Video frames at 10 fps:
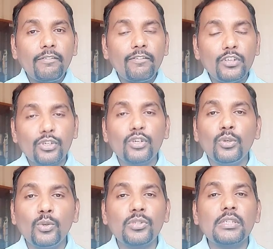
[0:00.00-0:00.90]
which are
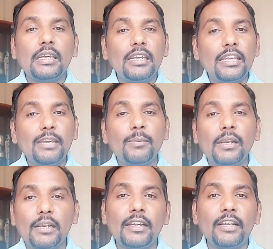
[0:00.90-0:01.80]
used in email
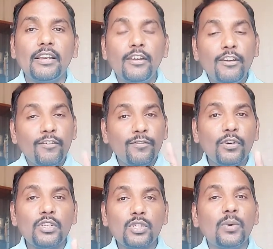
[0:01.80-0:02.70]
writing.
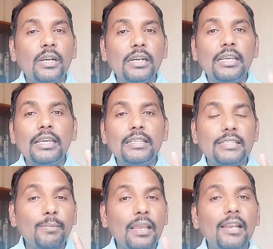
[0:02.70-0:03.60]
First one is
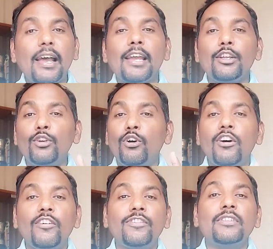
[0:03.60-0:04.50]
the mail ID
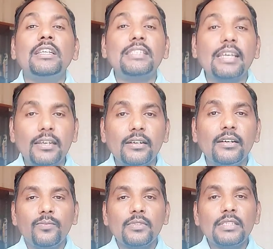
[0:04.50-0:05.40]
of the sender.
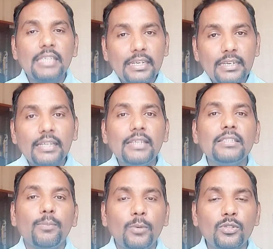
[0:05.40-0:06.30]
Sender is
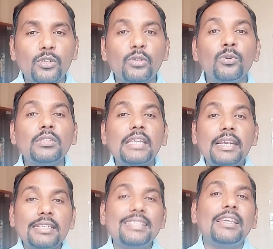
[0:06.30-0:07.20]
the person who
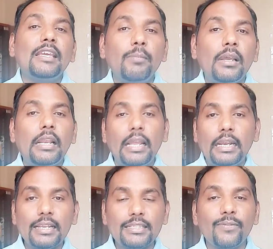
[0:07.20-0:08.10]
sends the email. Like
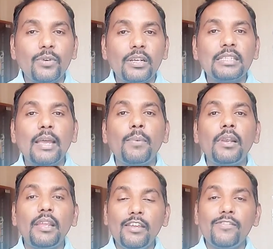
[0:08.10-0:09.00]
let's say for example,
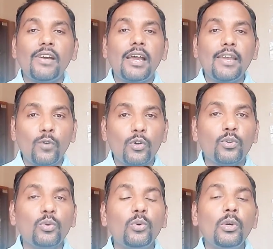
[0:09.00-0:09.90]
if I want
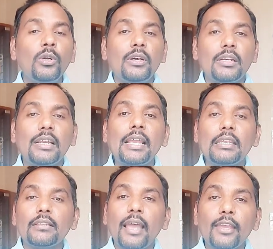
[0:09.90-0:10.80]
to write
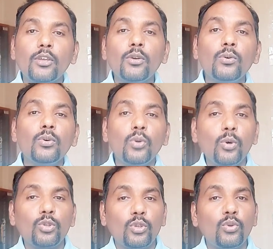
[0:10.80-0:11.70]
a thank you
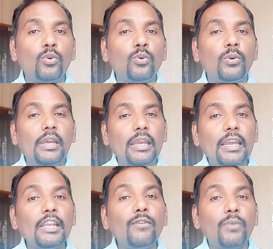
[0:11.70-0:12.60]
note to
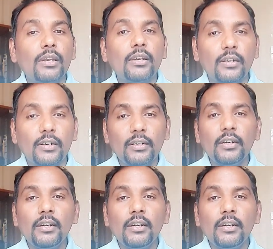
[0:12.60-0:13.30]
any vendor,